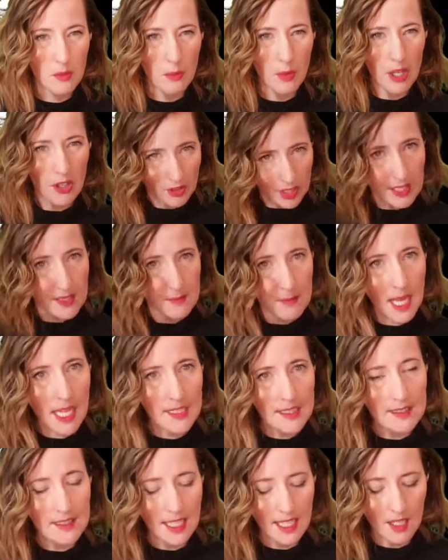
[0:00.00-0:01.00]
where is
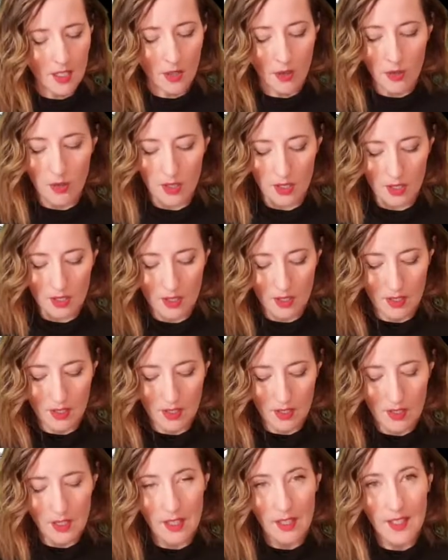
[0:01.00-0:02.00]
Max now?
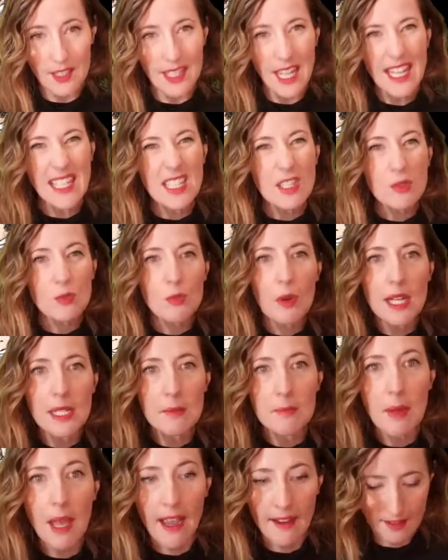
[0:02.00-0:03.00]
Yeah, he's
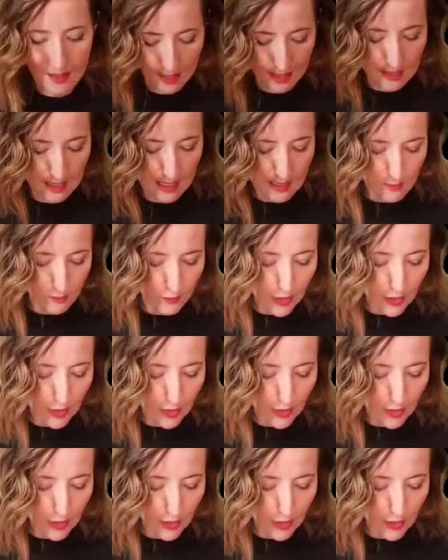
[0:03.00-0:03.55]
right back in his